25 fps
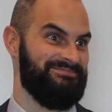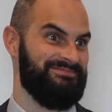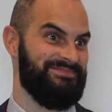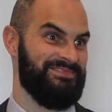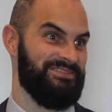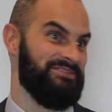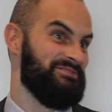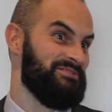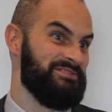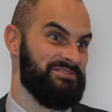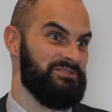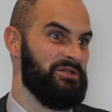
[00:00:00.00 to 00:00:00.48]

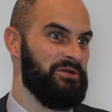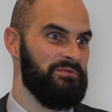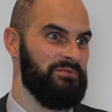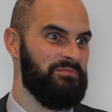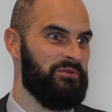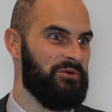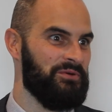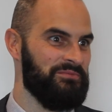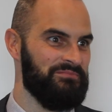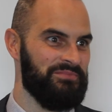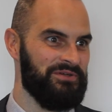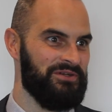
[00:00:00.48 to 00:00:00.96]
You know, there's no
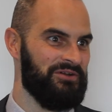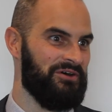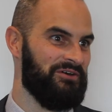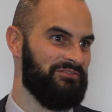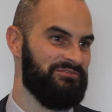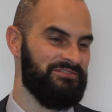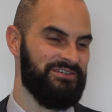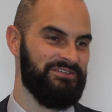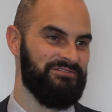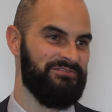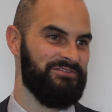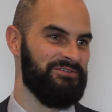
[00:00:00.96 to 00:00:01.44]
point putting it
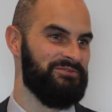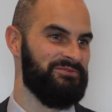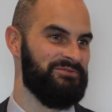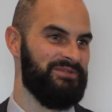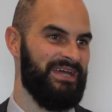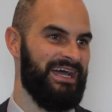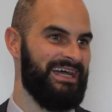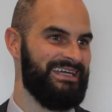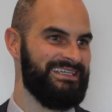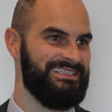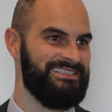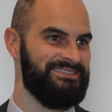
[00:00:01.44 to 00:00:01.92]
off for a few
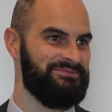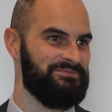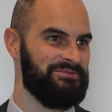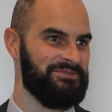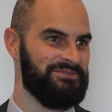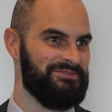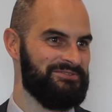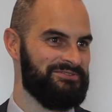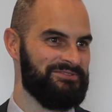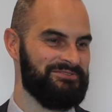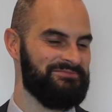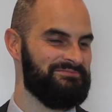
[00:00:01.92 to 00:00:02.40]
days
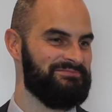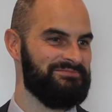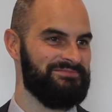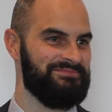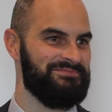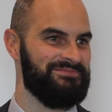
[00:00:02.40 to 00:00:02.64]
because,